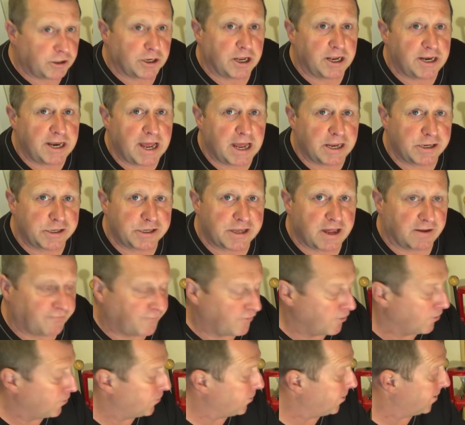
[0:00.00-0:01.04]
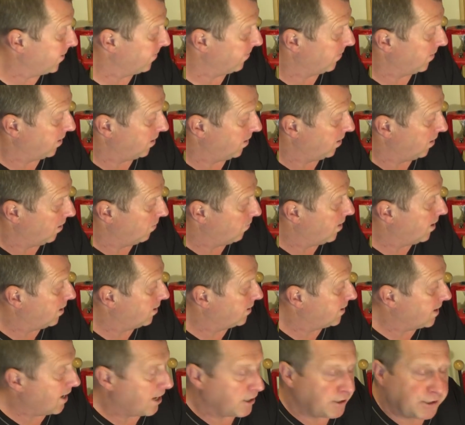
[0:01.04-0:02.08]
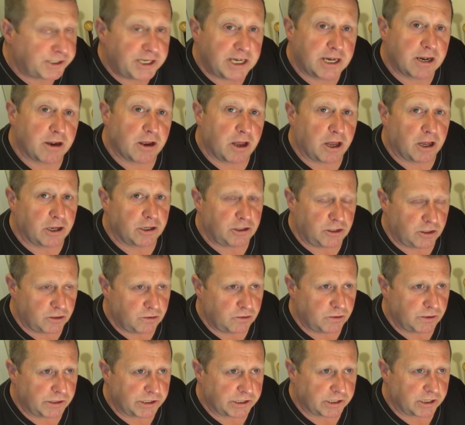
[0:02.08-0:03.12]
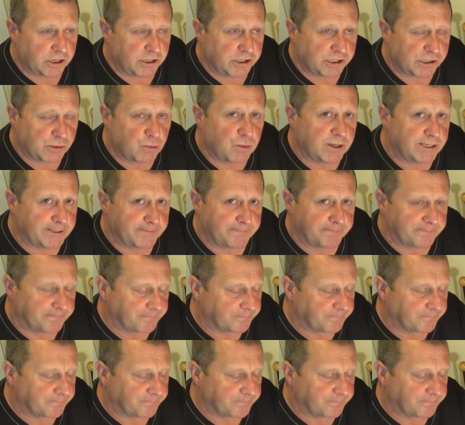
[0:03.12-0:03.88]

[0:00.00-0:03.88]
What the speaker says: I enhance that further? Well, last year I used squid,